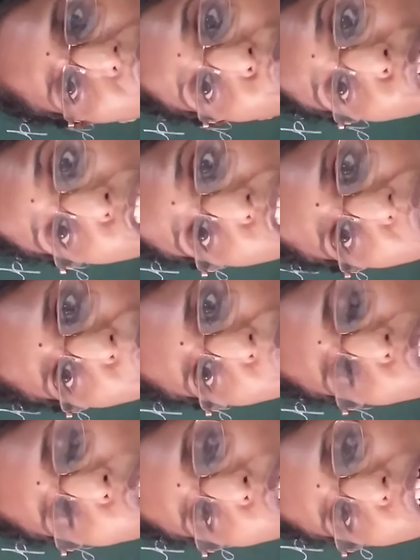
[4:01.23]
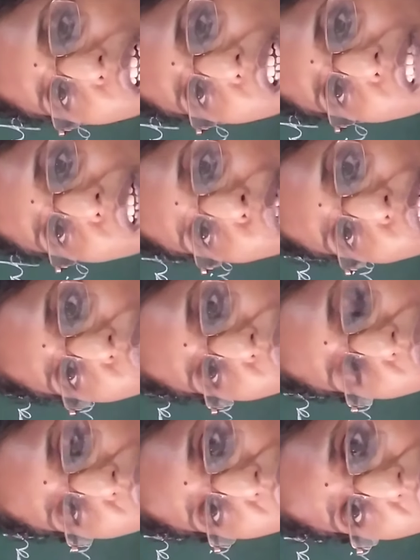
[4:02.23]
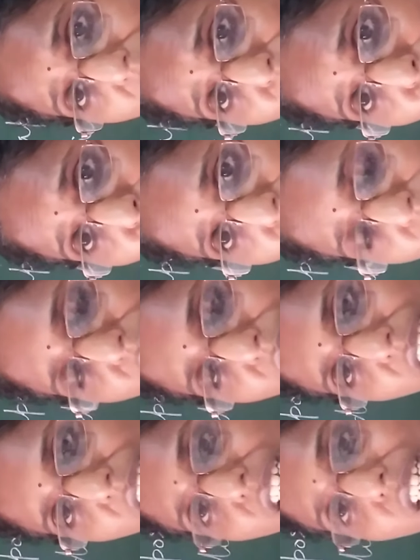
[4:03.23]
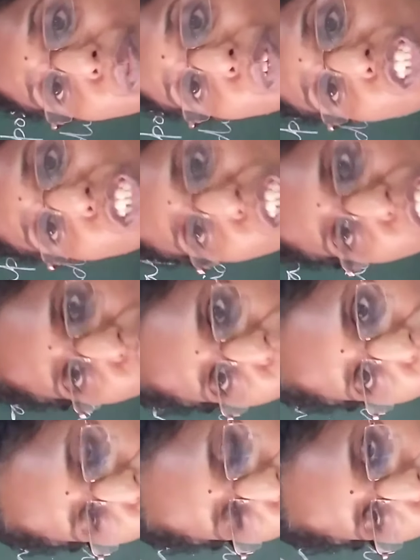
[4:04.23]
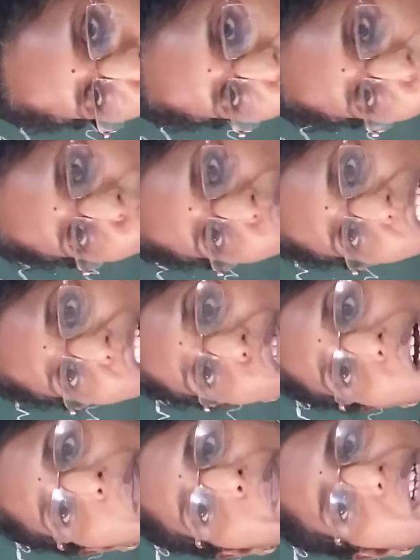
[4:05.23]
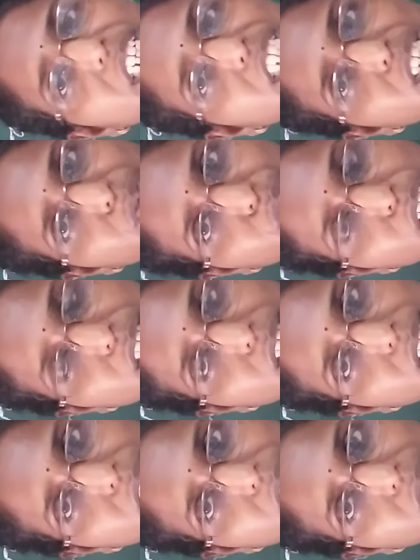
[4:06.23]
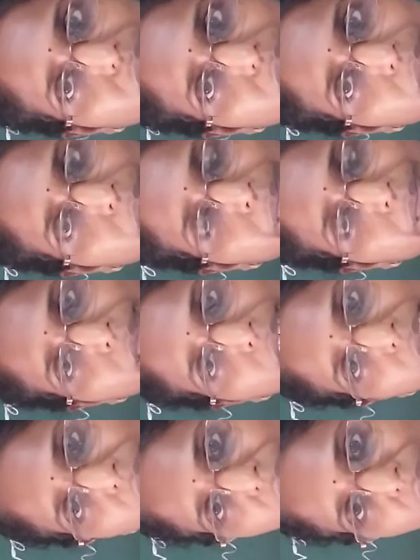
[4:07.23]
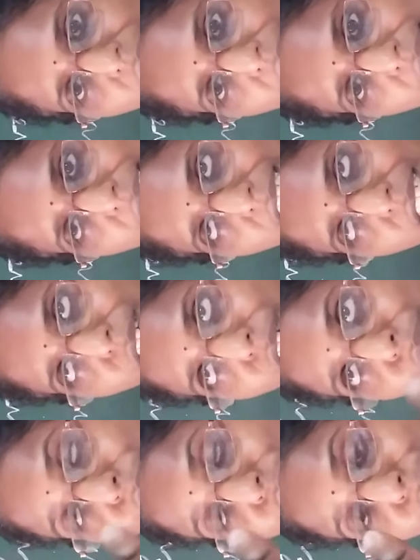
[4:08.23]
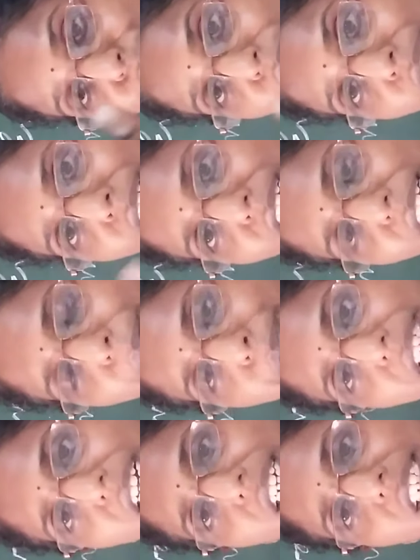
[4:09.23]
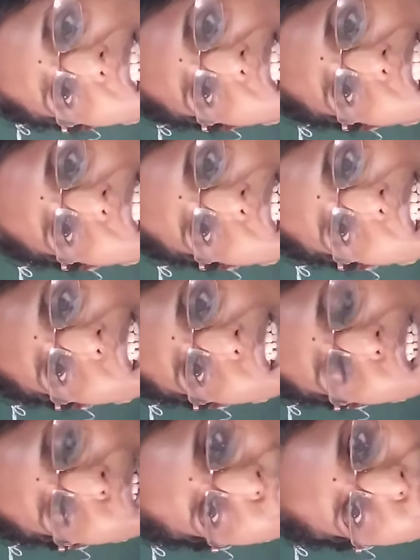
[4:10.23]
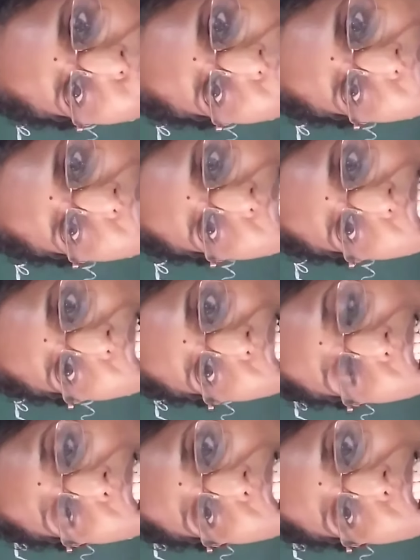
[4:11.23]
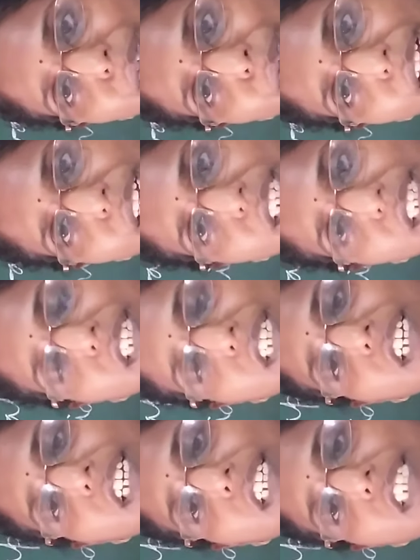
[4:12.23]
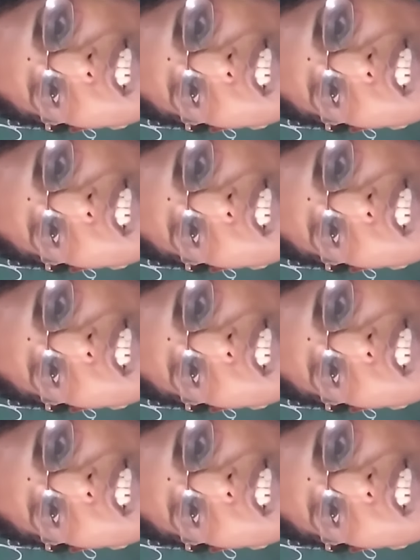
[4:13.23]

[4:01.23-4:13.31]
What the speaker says: Which bowl, the water in which bowl evaporates faster? Yes, which we kept under the fan. There is wind.